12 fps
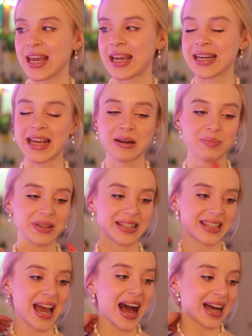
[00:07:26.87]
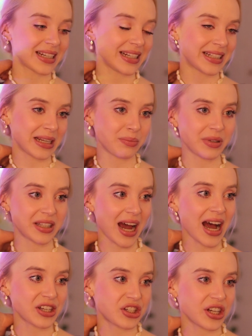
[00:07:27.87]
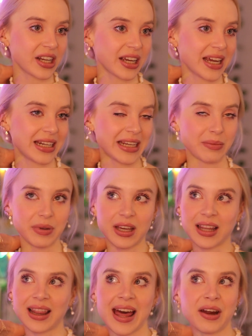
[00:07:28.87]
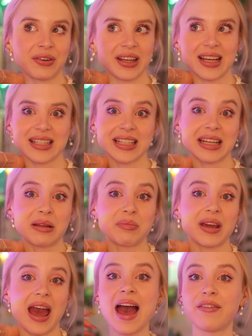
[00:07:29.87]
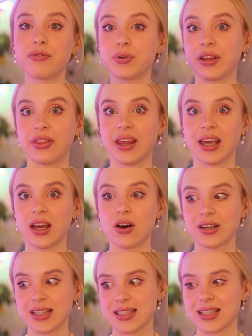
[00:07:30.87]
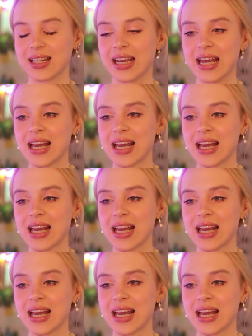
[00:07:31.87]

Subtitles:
it can be sad, it can be touching, it can be hilarious, it can be everything, honestly.